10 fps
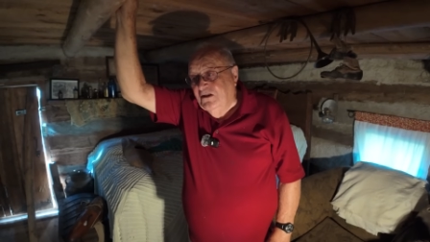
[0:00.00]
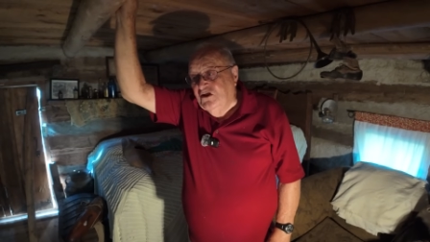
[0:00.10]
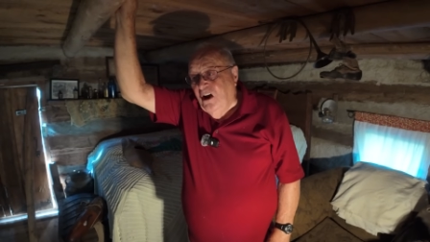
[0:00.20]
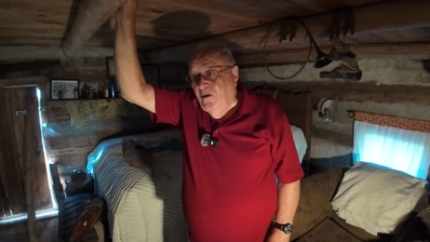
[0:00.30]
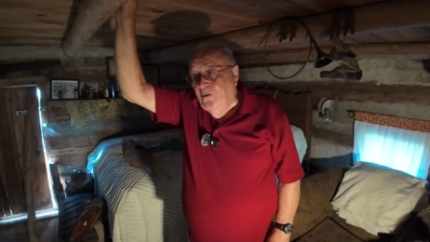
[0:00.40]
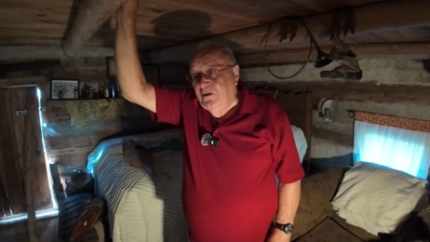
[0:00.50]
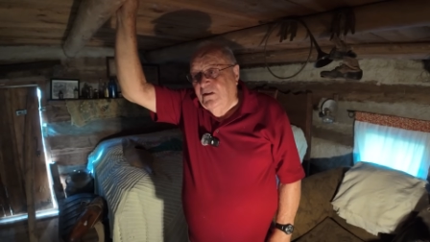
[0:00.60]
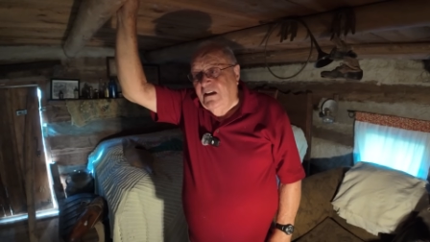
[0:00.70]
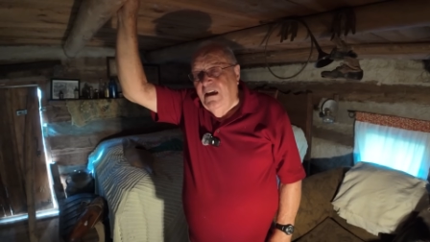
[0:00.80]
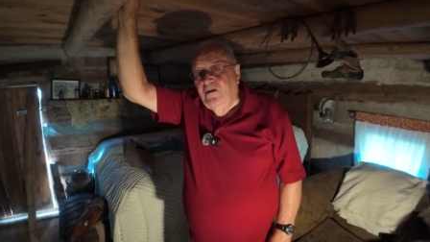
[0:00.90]
shot
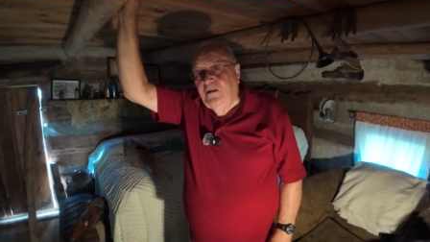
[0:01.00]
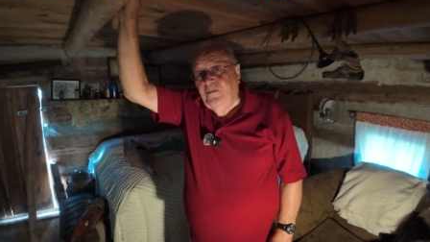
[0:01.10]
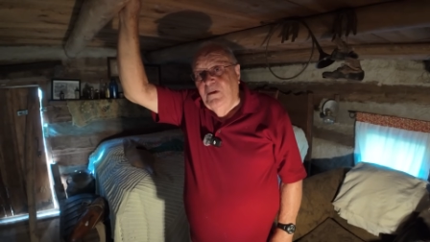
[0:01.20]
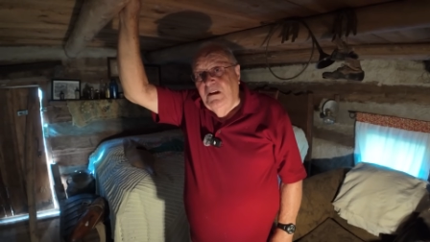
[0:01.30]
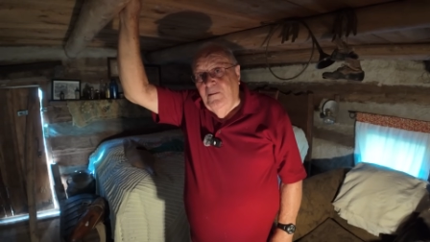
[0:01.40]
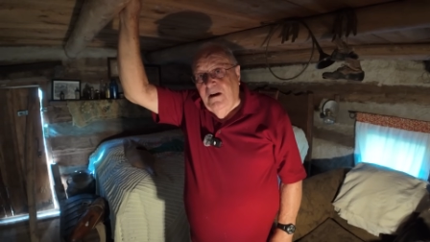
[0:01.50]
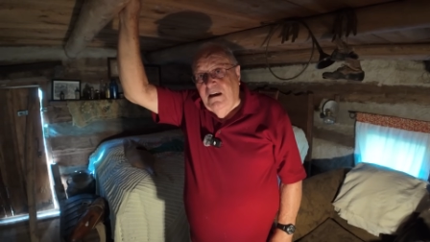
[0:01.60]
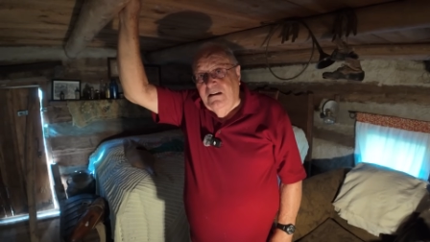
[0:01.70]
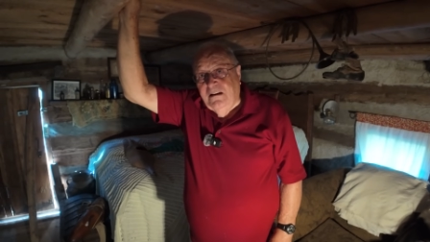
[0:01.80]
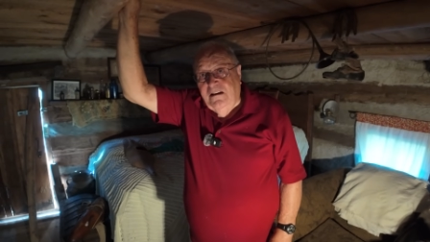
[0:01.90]
wouldn't have killed him, but he
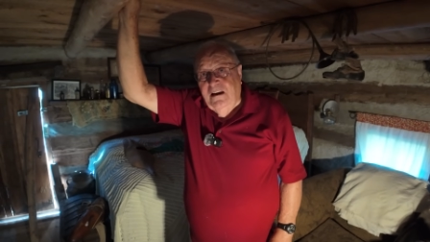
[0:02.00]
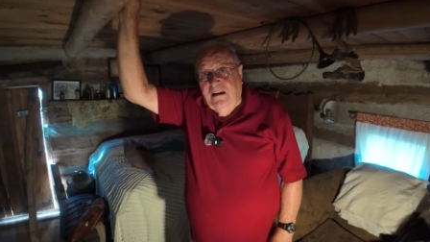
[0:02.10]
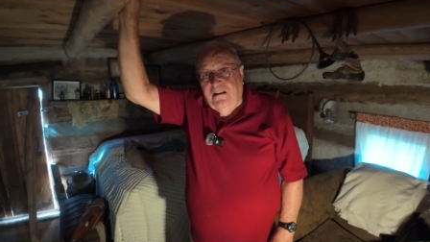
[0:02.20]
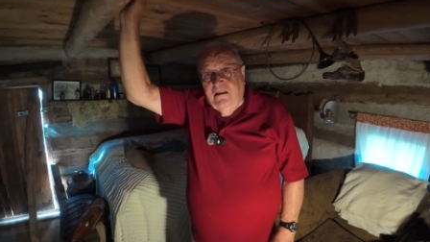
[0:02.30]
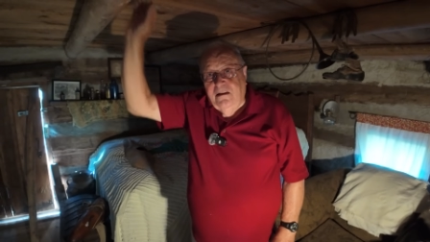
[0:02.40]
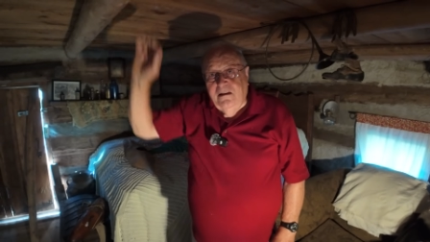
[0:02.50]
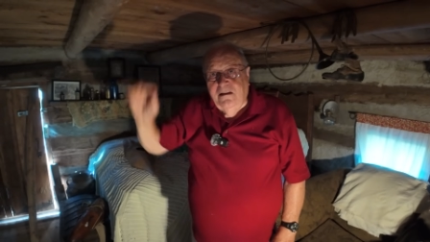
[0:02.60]
bled to death.